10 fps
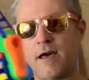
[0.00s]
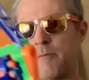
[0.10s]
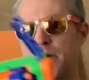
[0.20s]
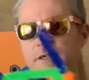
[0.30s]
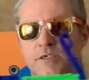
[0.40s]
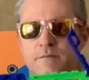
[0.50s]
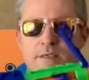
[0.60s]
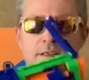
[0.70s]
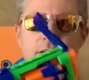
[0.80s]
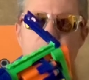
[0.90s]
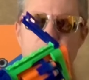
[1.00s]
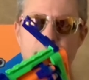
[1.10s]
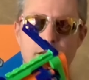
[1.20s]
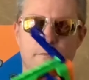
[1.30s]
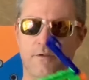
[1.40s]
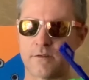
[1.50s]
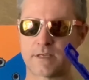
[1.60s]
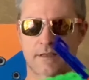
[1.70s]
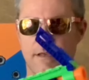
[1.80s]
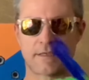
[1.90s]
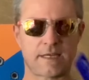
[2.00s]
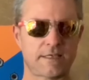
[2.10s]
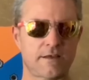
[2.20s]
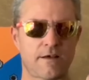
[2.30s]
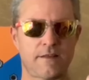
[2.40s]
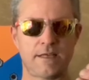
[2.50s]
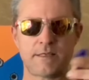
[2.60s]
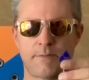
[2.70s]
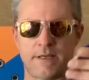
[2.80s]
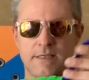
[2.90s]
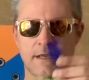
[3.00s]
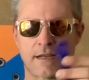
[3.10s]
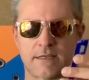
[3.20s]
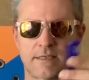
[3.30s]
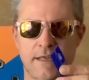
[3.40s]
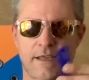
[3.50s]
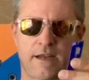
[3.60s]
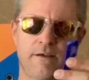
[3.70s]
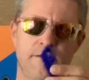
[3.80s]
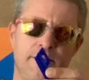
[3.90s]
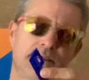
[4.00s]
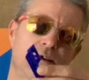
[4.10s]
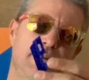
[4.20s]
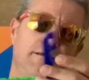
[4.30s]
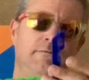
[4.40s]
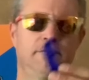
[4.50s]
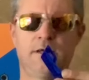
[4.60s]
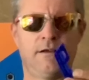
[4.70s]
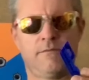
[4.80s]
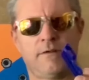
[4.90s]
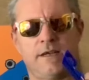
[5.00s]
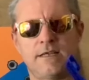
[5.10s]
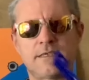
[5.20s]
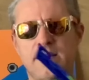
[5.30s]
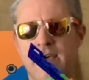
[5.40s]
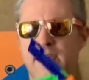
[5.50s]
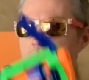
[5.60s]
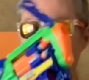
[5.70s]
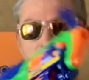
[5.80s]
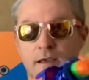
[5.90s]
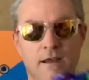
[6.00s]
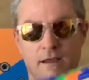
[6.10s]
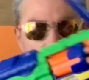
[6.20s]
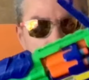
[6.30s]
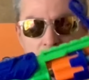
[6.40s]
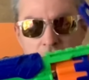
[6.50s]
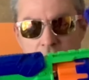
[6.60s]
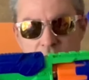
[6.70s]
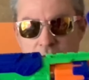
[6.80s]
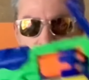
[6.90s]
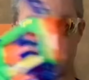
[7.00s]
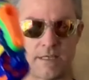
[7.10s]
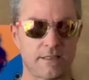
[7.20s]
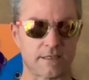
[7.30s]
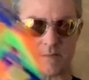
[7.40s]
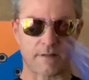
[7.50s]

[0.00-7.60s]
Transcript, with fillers: a bunch of stuffed animals because I saw this piece kind of sticking out and I was kind of, what is that? And I've never seen this